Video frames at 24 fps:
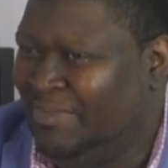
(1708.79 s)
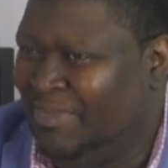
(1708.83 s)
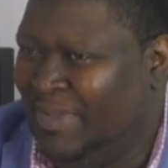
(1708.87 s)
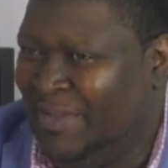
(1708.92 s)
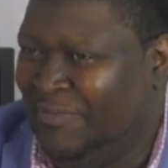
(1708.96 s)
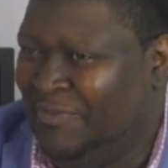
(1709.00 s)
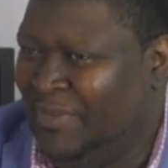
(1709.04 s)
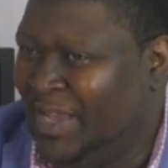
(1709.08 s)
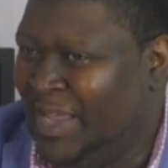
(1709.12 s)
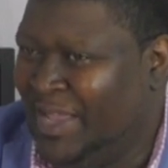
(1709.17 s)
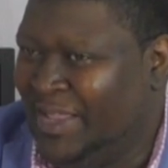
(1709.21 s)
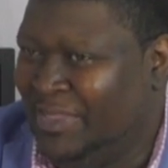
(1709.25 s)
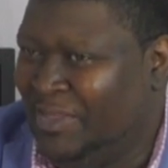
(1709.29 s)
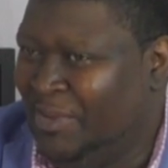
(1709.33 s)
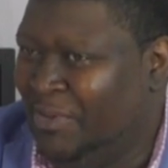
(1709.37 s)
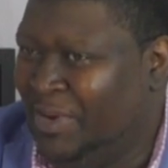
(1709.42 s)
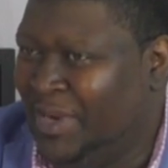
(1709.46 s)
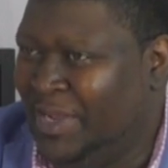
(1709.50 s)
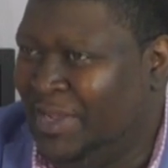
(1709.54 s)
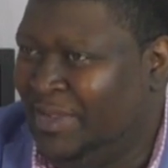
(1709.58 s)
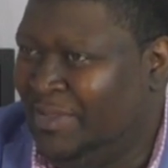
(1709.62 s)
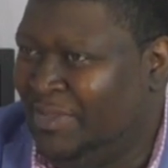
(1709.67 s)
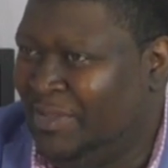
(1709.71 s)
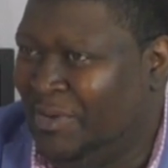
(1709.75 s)
I forgot
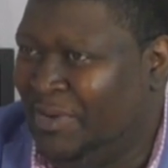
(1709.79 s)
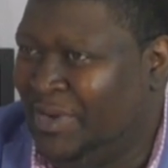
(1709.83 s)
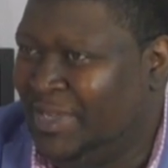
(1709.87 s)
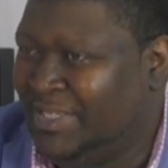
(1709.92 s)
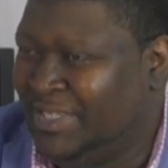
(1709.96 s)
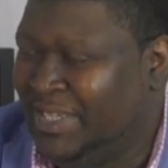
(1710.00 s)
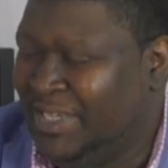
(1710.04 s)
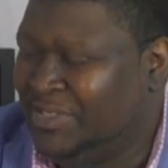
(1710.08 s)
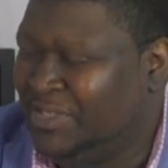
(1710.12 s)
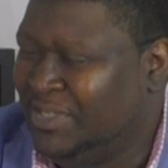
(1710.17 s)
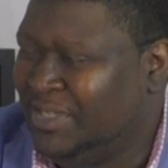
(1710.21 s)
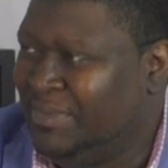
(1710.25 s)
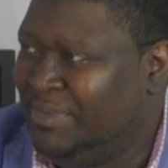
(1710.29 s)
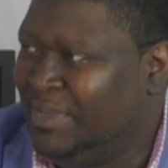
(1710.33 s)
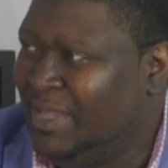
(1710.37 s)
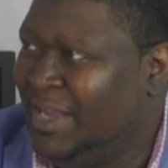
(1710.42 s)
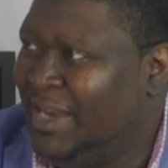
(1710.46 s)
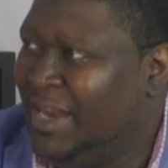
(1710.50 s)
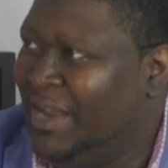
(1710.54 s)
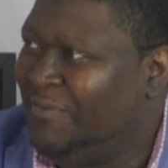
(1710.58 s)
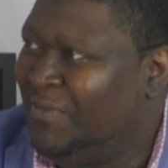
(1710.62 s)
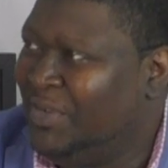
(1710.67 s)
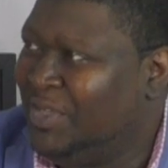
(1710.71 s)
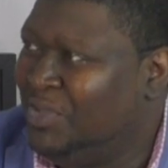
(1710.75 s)
30, 36 or something
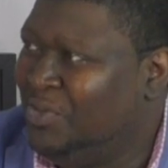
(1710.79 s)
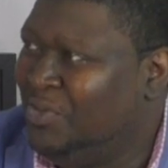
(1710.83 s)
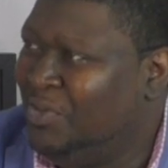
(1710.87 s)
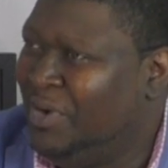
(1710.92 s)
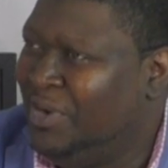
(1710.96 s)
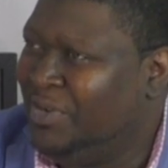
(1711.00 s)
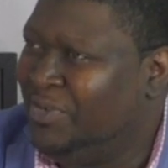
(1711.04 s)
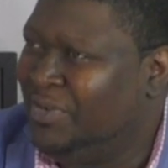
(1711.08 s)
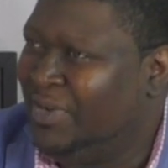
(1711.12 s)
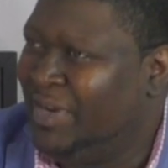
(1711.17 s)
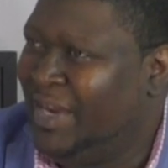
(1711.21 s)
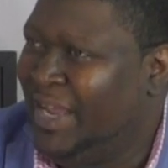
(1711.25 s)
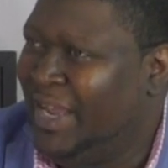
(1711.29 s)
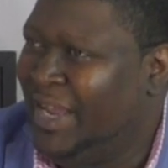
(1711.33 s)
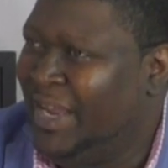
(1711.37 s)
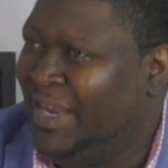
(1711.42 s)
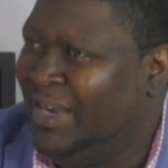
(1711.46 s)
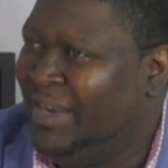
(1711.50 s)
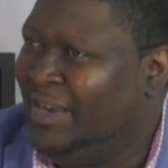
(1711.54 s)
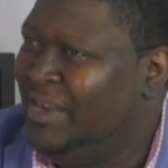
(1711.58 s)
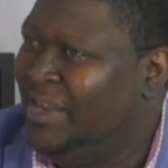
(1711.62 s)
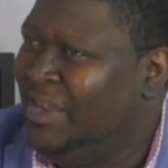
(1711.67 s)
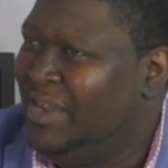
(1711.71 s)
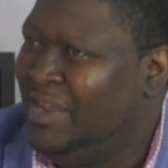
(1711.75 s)
like that for
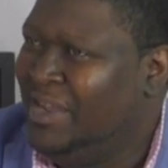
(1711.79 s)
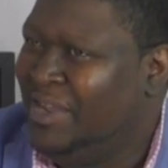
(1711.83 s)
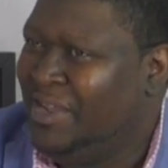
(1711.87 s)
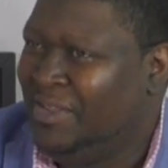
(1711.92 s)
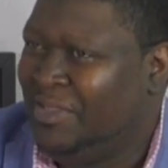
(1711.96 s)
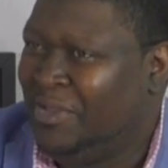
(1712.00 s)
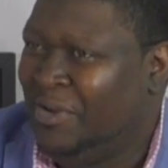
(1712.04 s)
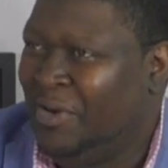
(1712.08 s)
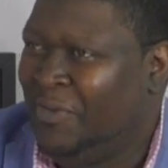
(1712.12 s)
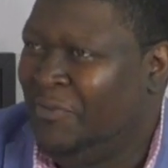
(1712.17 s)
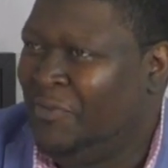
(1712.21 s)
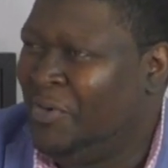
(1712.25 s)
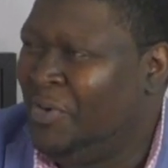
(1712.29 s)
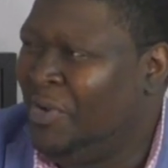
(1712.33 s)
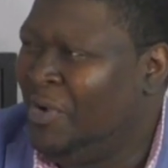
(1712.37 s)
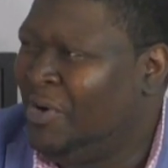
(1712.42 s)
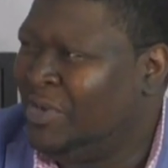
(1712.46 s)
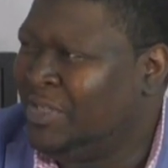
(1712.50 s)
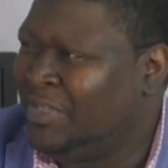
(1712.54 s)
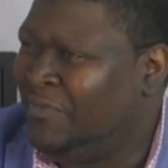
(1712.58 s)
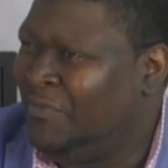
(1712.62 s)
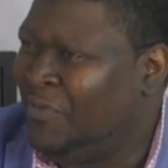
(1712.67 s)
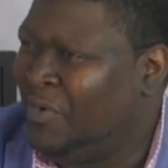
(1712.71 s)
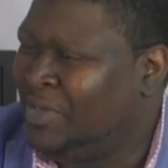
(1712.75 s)
234
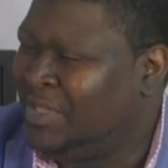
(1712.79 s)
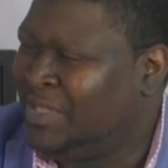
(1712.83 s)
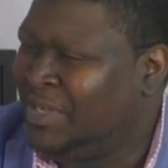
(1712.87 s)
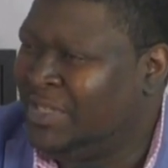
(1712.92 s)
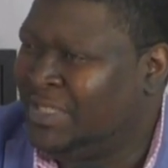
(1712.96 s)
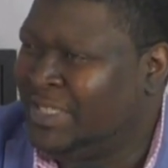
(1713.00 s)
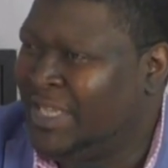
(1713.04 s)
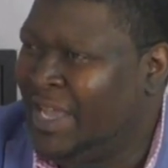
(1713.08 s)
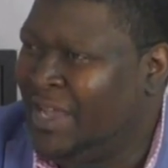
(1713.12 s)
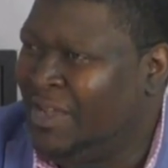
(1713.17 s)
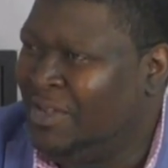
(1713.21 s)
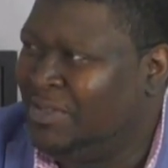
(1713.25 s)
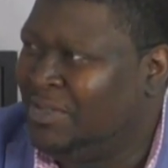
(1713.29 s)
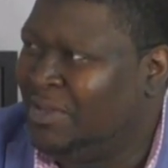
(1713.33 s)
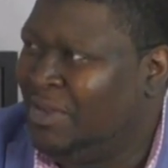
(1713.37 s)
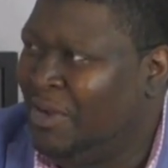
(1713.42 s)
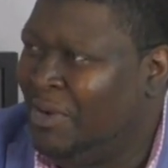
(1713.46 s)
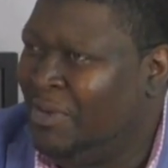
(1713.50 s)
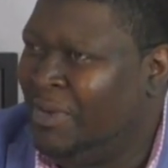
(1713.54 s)
yards and 4 touchdowns.